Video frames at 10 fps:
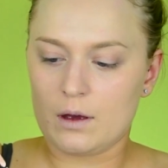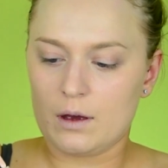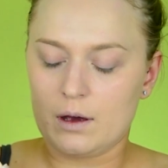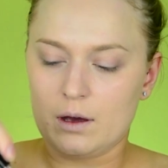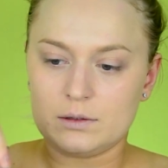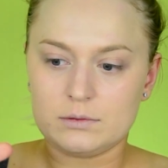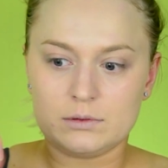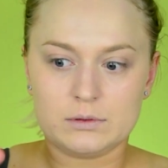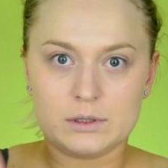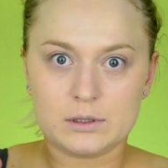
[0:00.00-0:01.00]

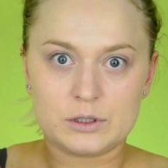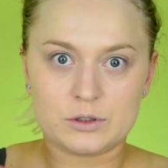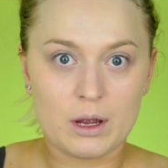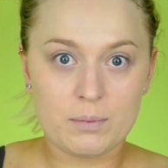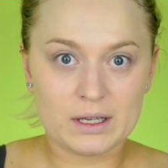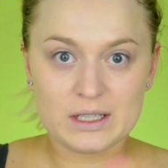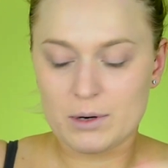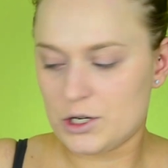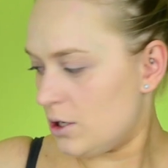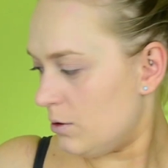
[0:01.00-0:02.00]
and scraping some
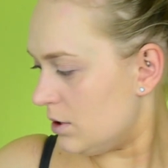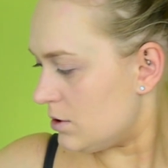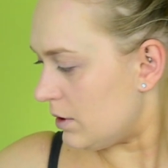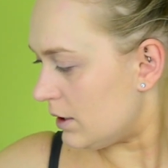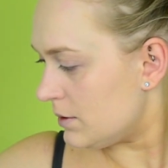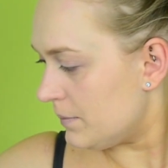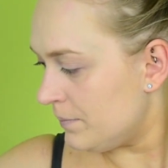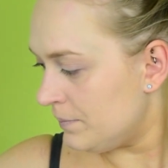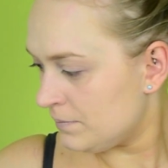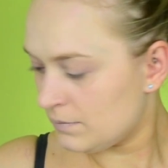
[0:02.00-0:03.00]
eyeshadow into that.
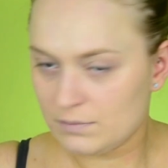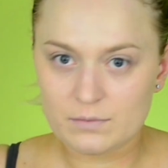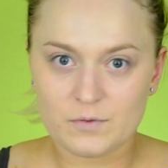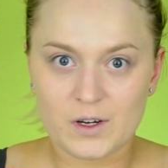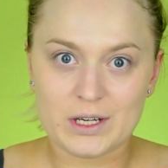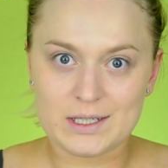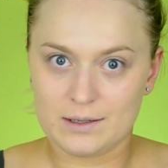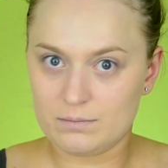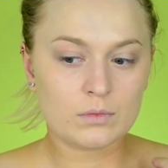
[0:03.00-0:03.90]
Very easy.